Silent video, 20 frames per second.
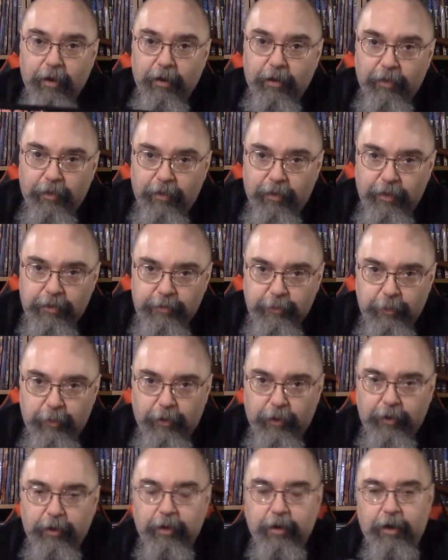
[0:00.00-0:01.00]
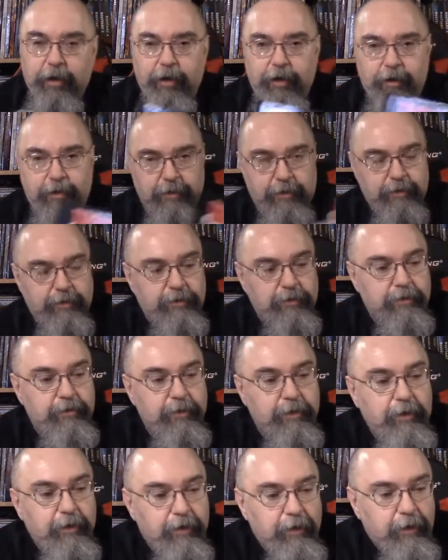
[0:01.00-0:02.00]
this book. This is
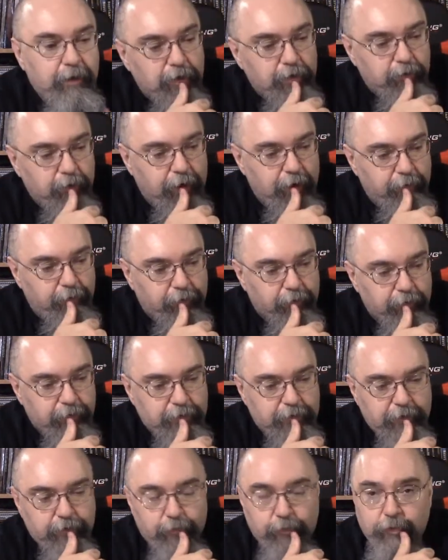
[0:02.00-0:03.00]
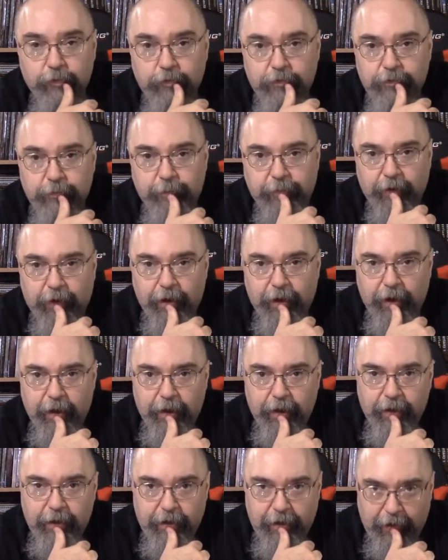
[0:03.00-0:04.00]
the Traveler Central
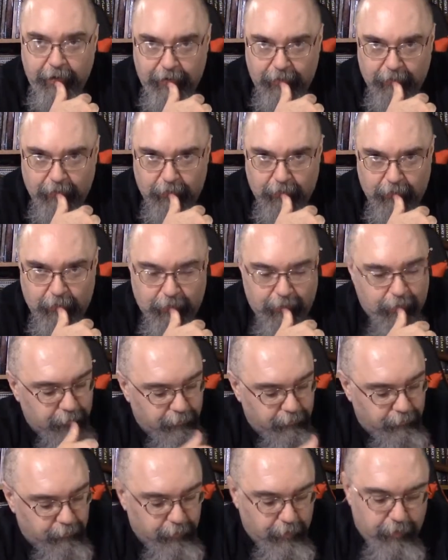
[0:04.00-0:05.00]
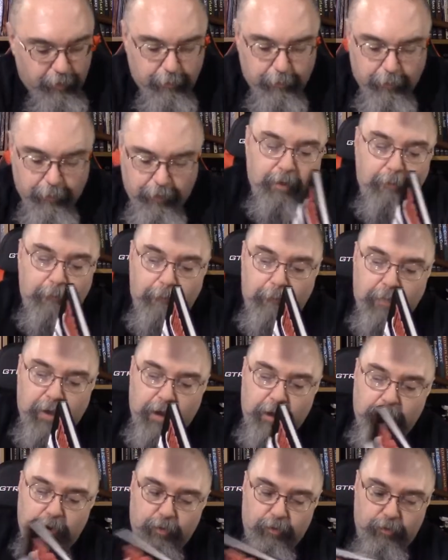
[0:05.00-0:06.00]
Supply Catalog from
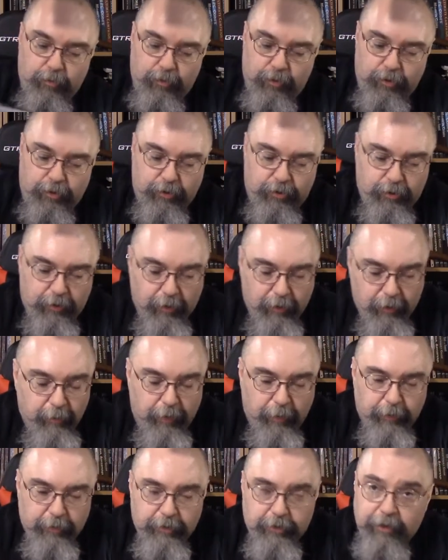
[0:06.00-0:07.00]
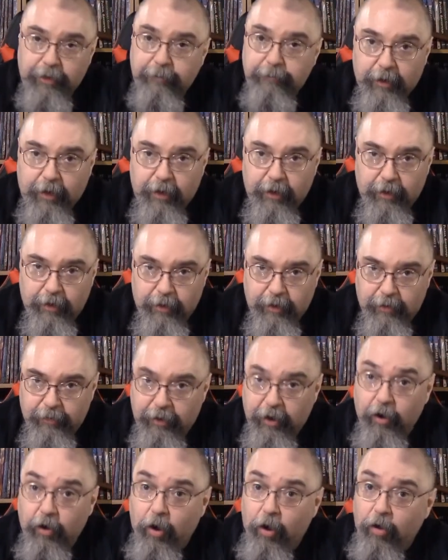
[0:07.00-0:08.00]
Mongoose Publishing, and
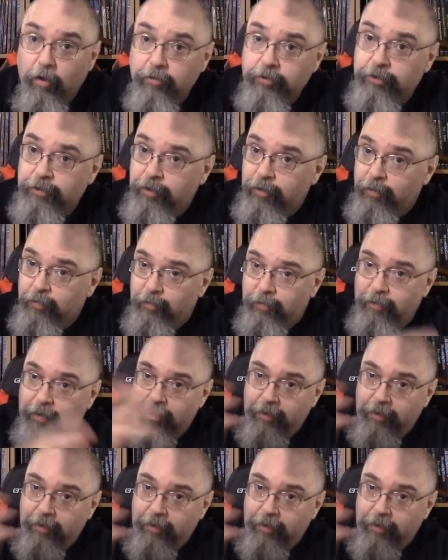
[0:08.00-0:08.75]
they're also